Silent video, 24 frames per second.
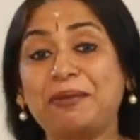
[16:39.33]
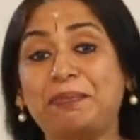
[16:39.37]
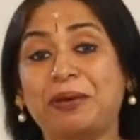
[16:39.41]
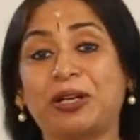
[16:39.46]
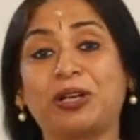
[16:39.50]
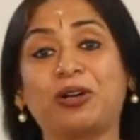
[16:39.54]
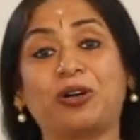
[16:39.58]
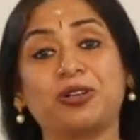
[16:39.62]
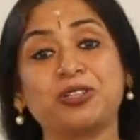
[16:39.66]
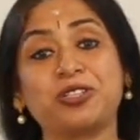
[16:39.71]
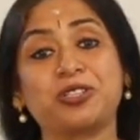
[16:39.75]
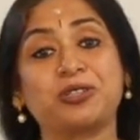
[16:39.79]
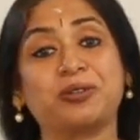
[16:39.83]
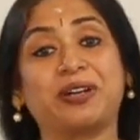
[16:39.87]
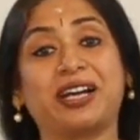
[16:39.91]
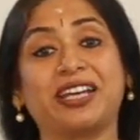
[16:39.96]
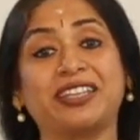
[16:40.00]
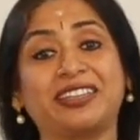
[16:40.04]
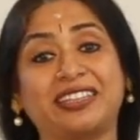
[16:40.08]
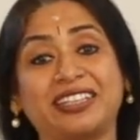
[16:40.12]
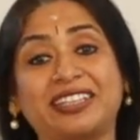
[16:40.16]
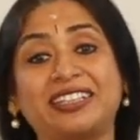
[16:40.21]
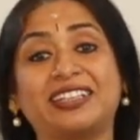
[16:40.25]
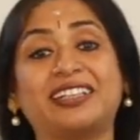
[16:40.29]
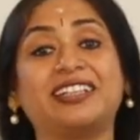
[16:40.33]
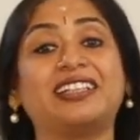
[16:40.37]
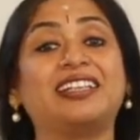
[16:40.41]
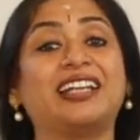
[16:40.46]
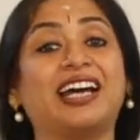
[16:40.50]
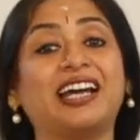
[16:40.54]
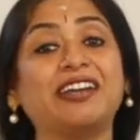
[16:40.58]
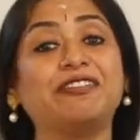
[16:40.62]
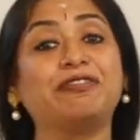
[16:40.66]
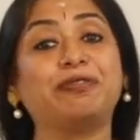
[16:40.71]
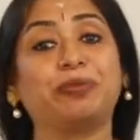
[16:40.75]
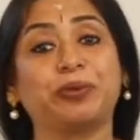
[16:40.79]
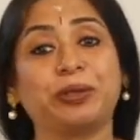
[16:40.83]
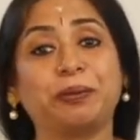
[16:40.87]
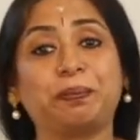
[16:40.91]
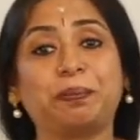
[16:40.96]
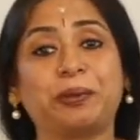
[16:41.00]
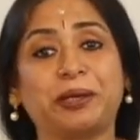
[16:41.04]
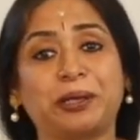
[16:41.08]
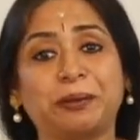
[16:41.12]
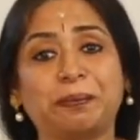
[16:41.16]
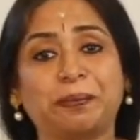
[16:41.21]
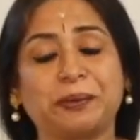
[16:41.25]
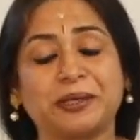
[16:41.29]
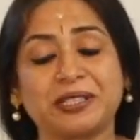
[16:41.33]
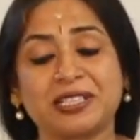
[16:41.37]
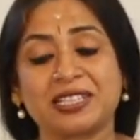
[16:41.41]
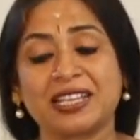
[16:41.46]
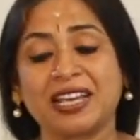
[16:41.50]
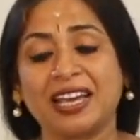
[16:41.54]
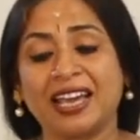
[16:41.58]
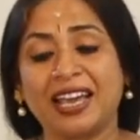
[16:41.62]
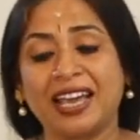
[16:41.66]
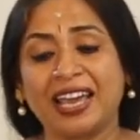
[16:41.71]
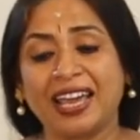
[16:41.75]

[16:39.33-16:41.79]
but also I think her life with purpose.